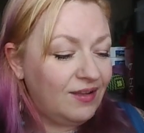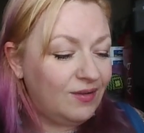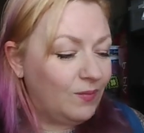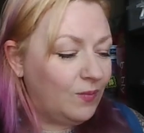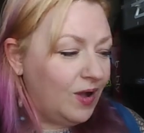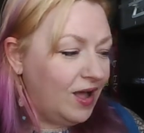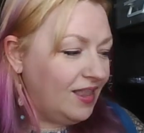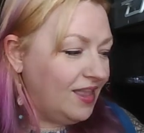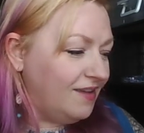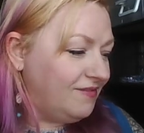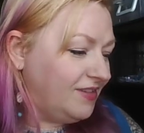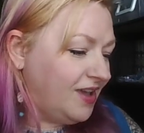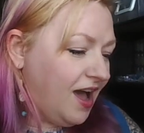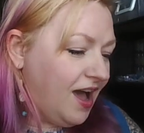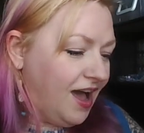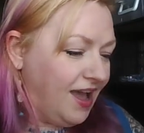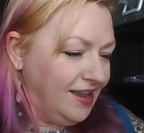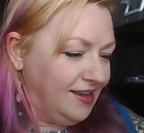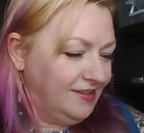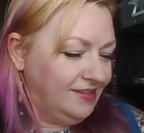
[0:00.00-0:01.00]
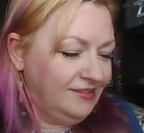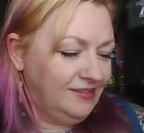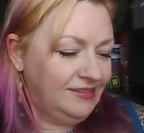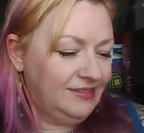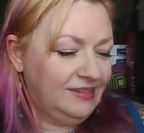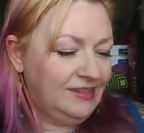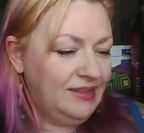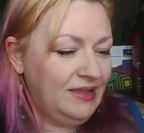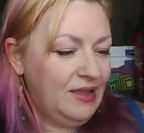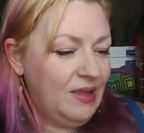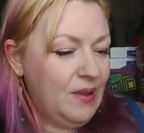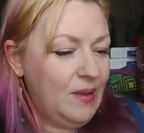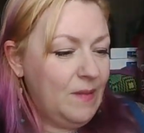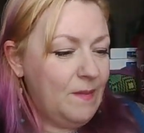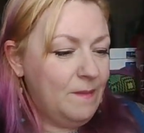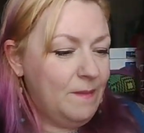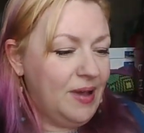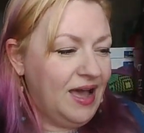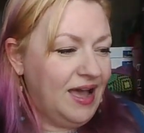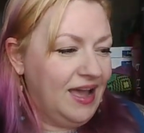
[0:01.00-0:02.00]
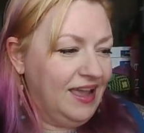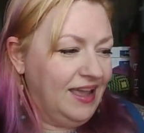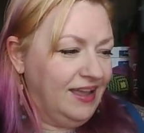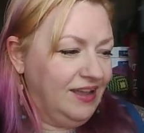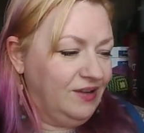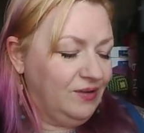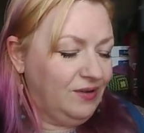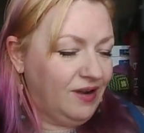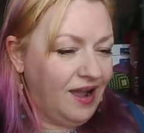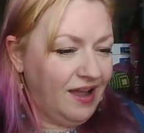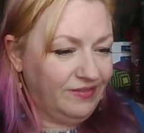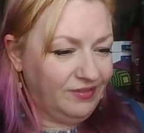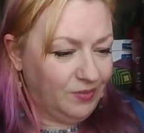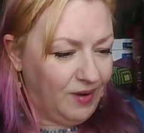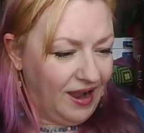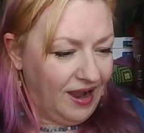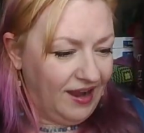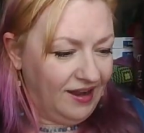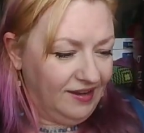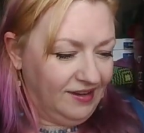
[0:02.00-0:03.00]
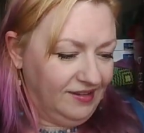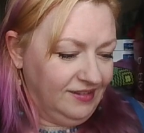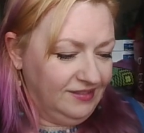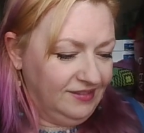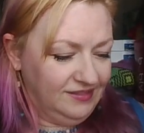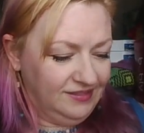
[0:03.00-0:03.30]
while I've got my craft wire,